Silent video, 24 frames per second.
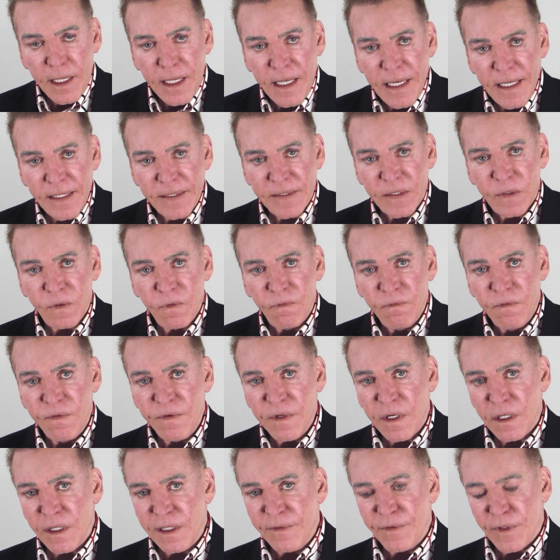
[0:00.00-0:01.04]
It's
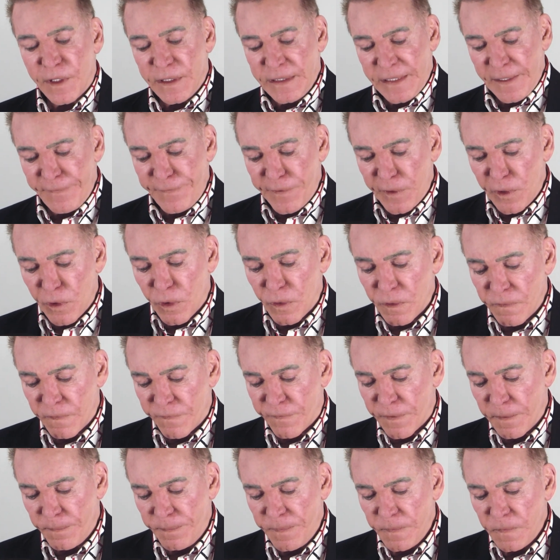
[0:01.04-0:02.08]
very, very difficult
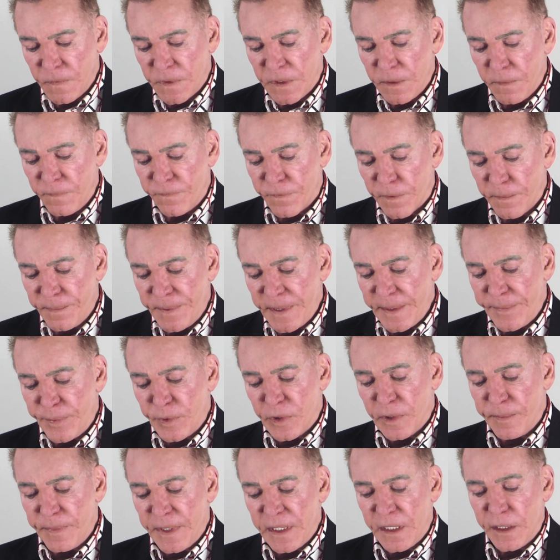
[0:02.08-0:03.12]
for, to, for people
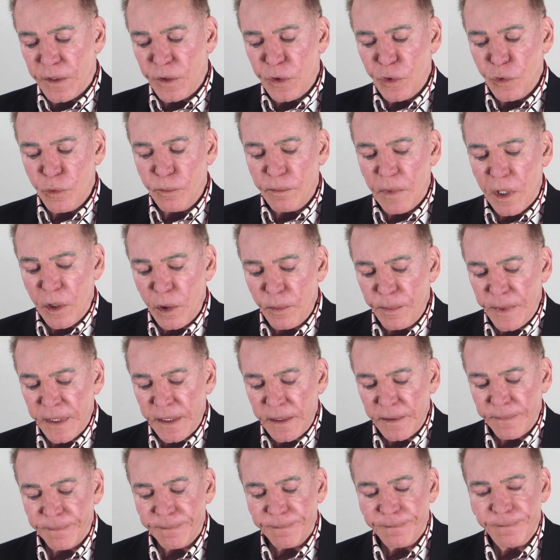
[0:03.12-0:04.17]
to be in a new moment
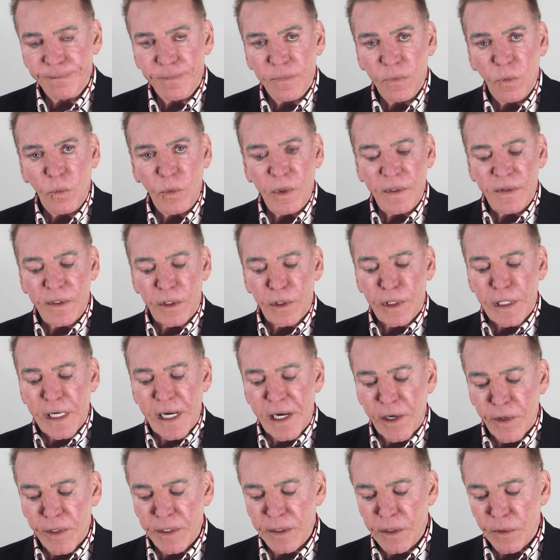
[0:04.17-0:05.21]
when they're
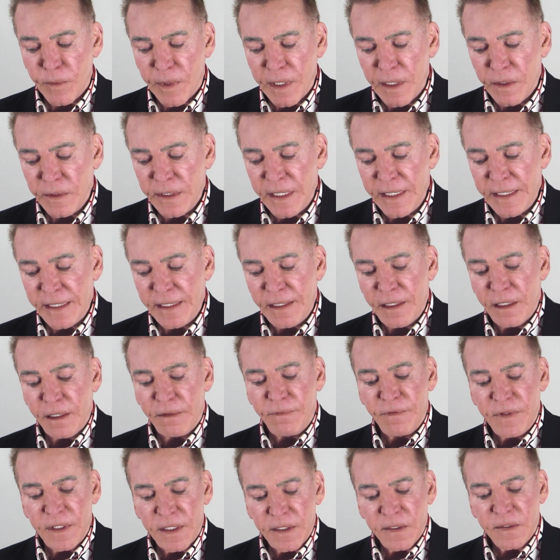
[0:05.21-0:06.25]
carrying around any
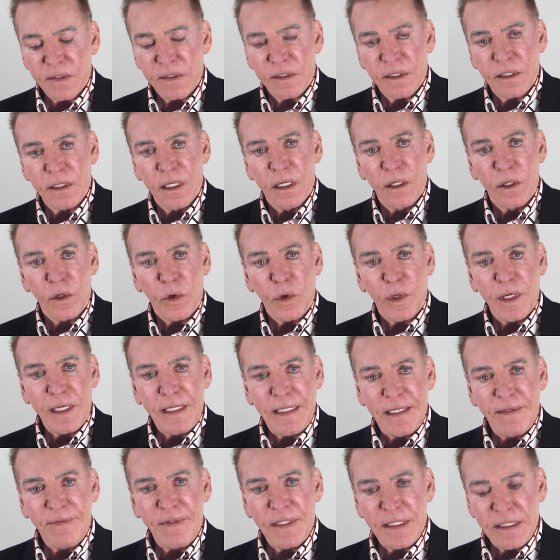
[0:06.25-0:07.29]
of this or
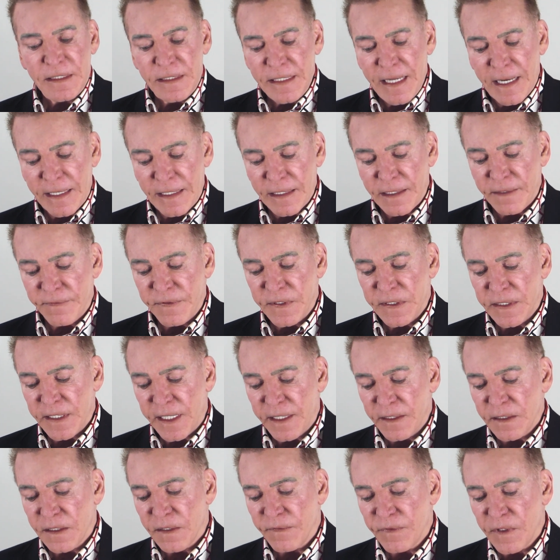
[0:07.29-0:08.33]
any of these negative
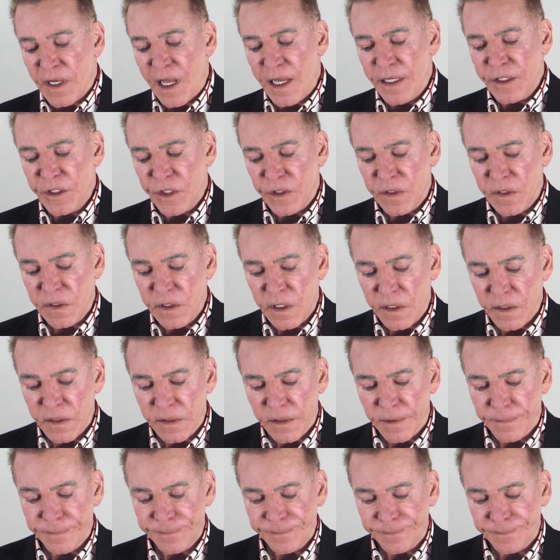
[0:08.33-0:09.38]
states of consciousness.